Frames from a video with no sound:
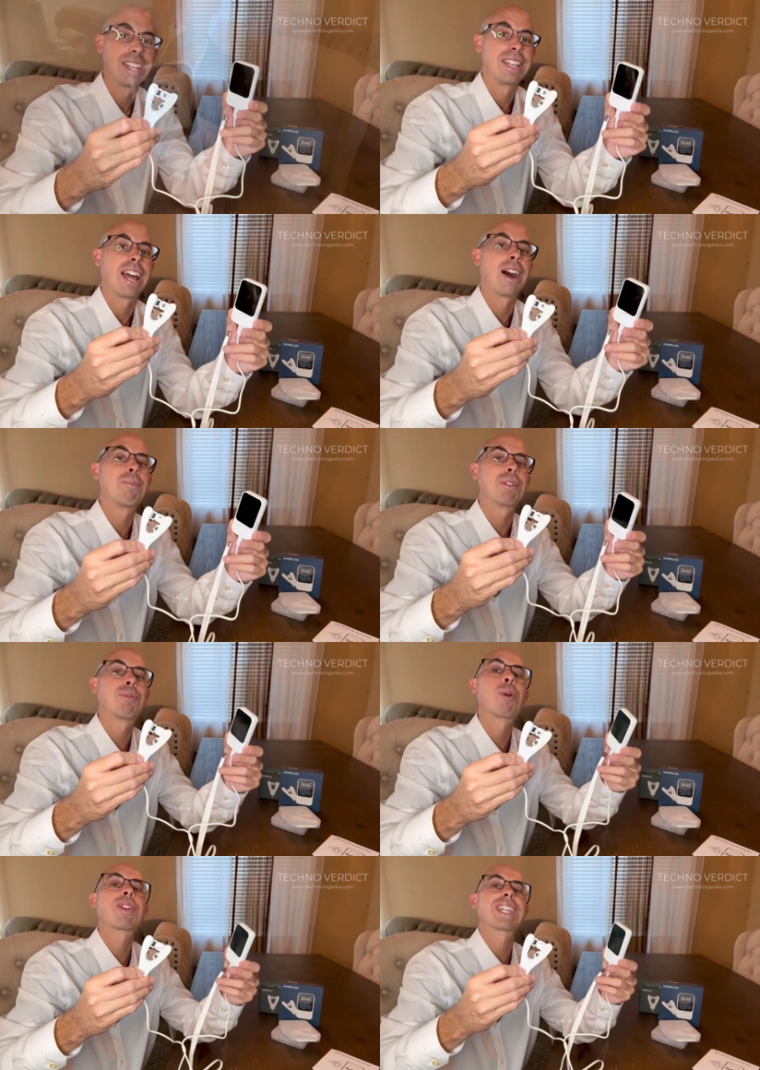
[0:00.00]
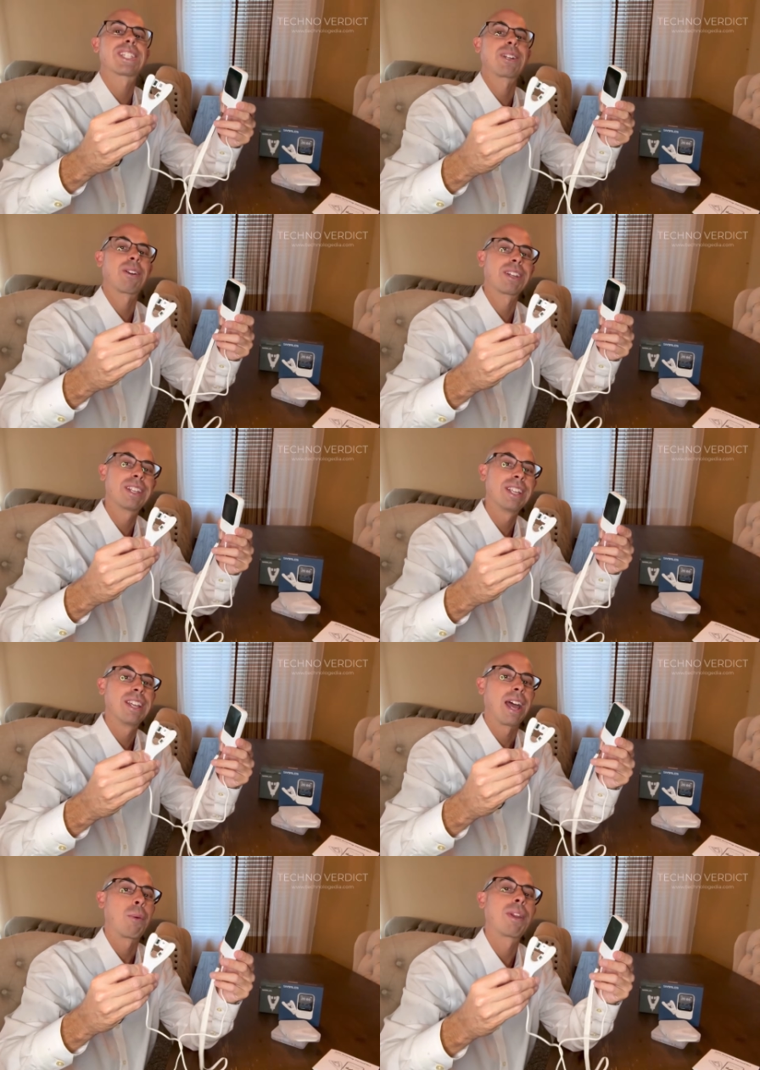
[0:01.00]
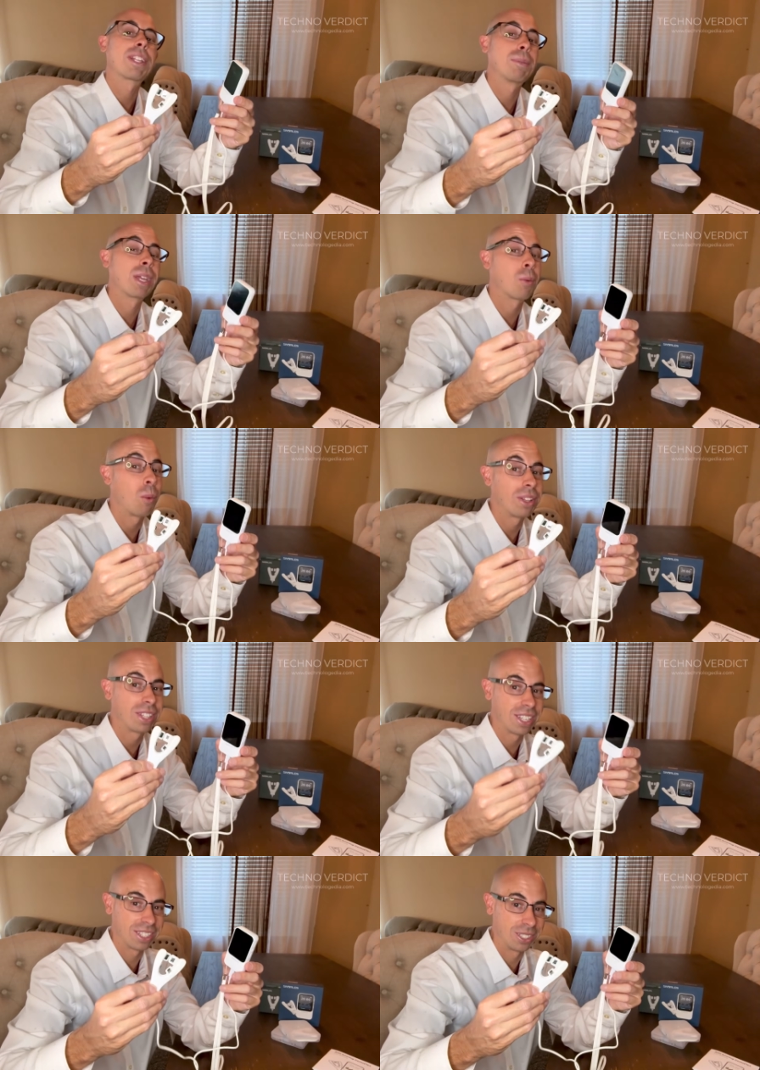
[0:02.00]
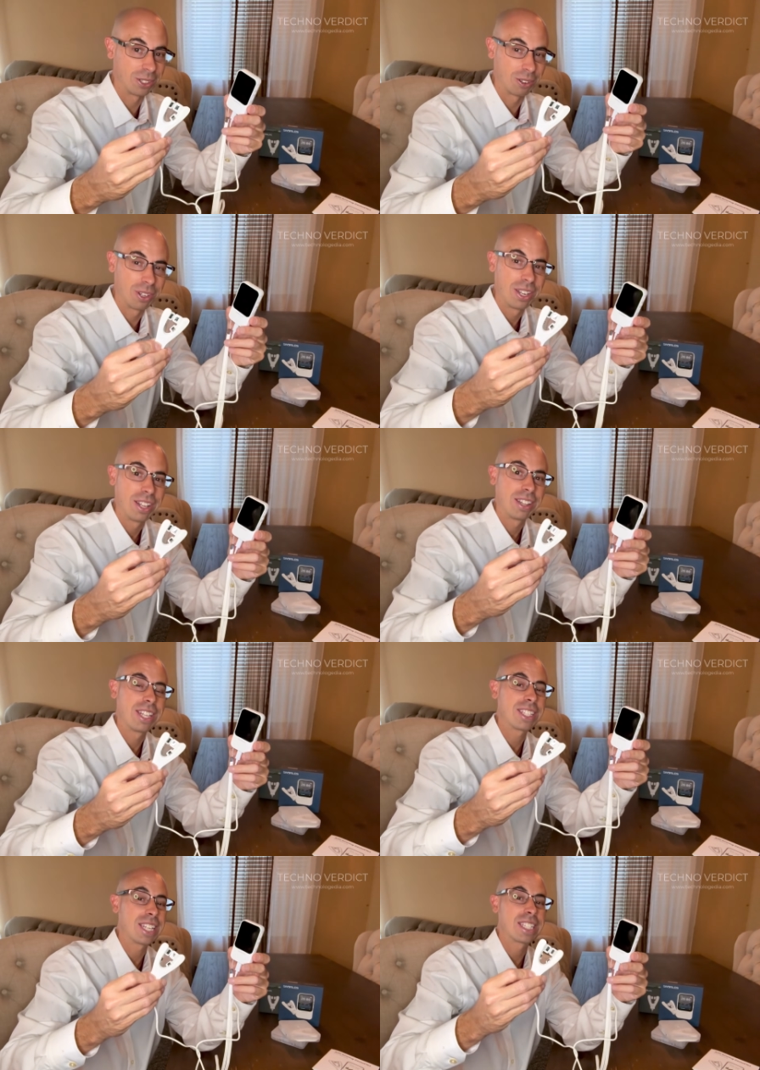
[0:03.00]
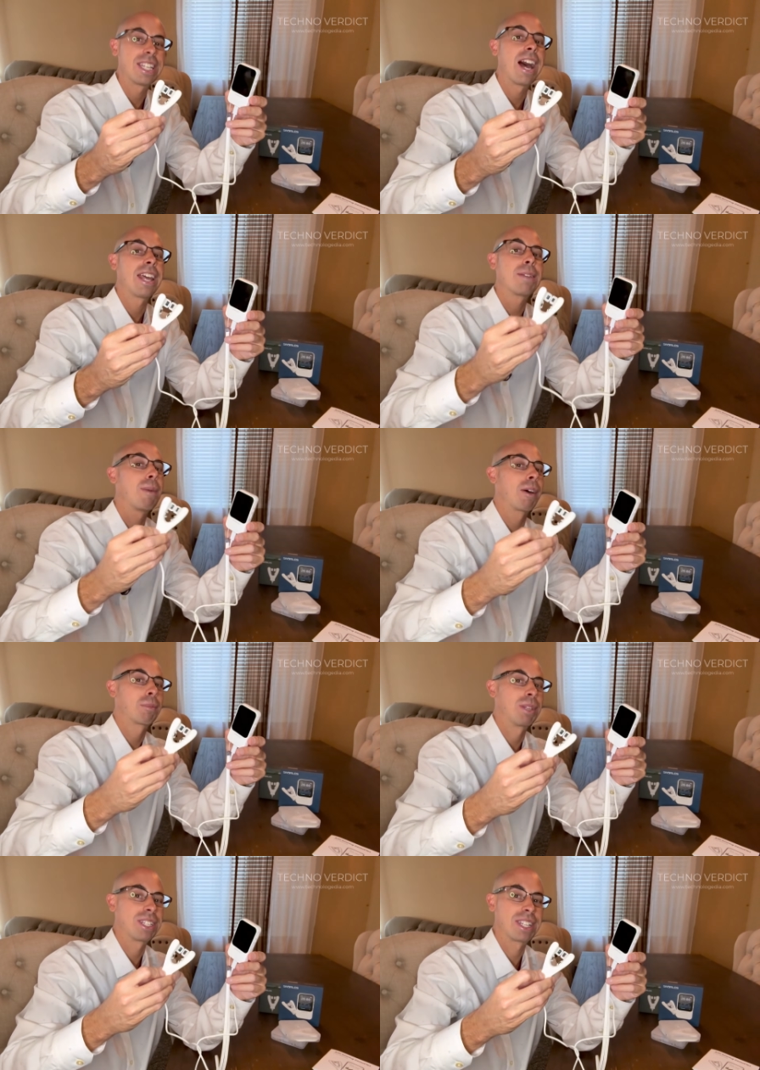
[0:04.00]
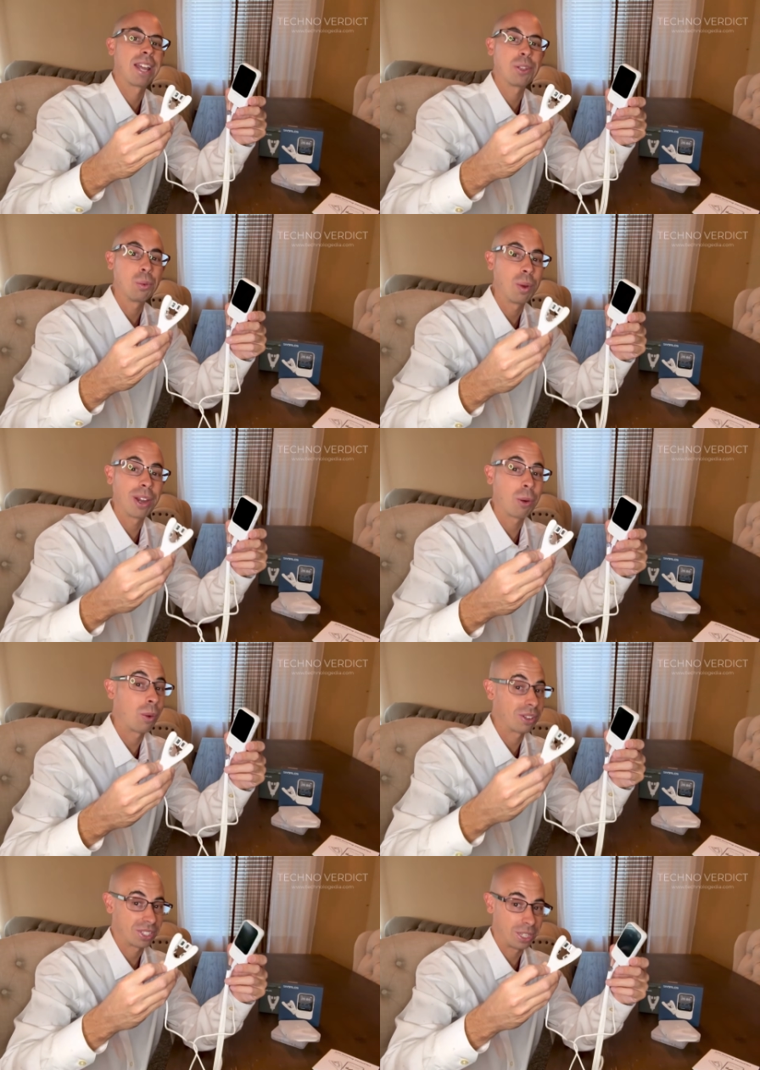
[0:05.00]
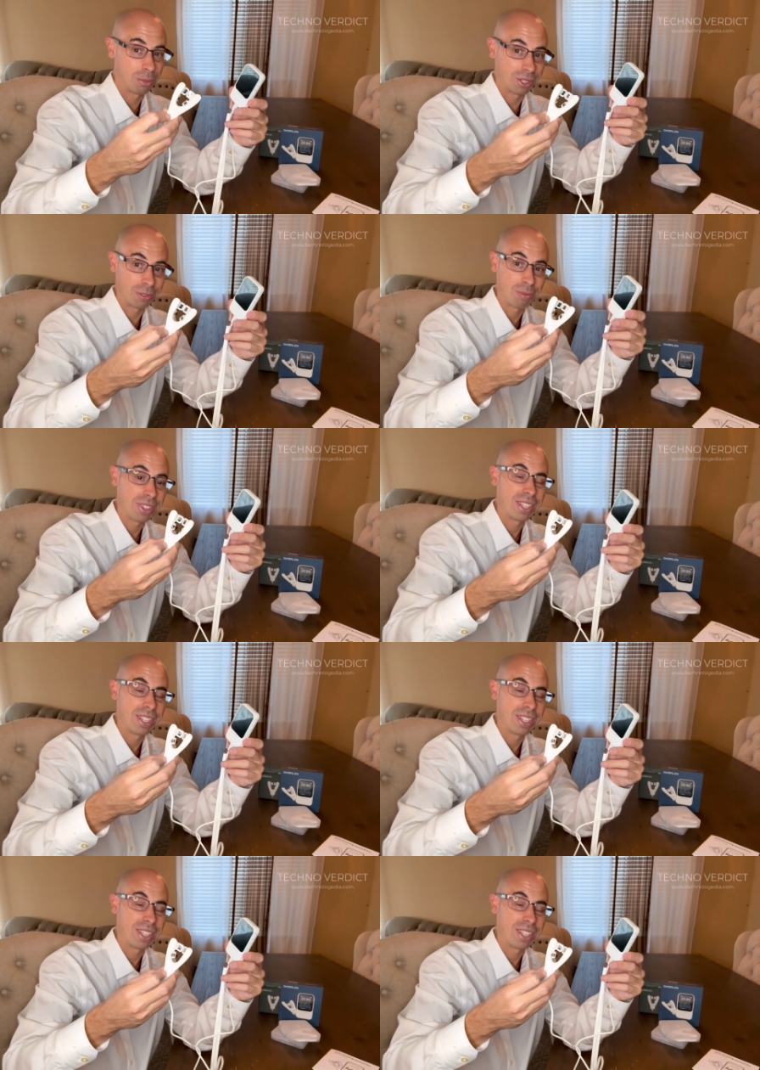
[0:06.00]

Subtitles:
Now, before we get started, I wanted to make one thing clear. This is not a mouthpiece that you wear while sleeping.